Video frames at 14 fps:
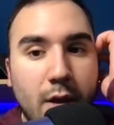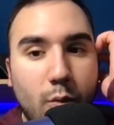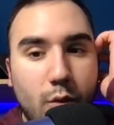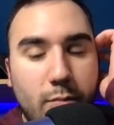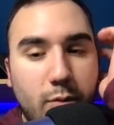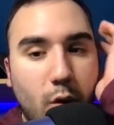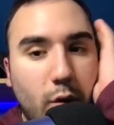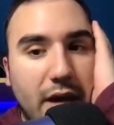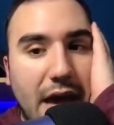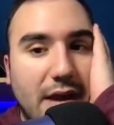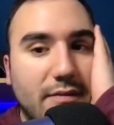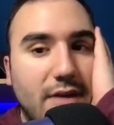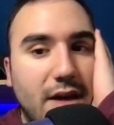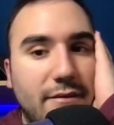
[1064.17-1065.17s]
We broke
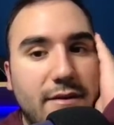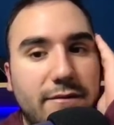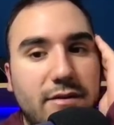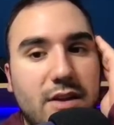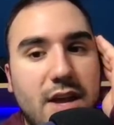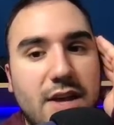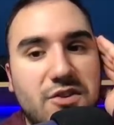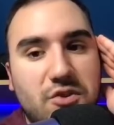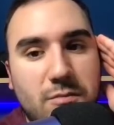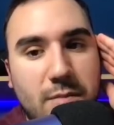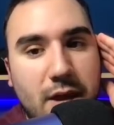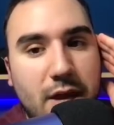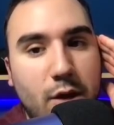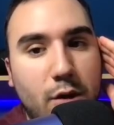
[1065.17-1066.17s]
out of that 50 SMA.